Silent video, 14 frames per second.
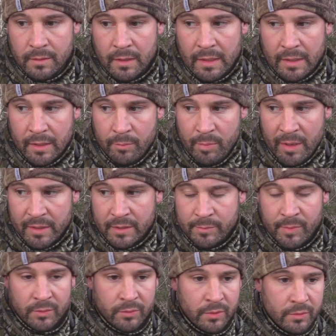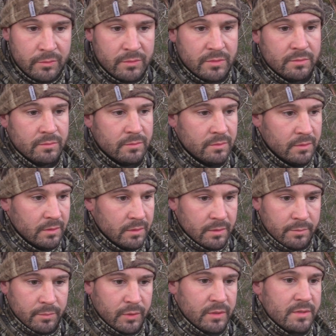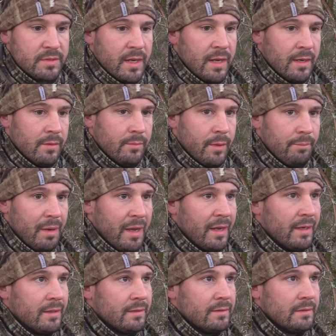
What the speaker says: I go back to my roots, put the stand on my back,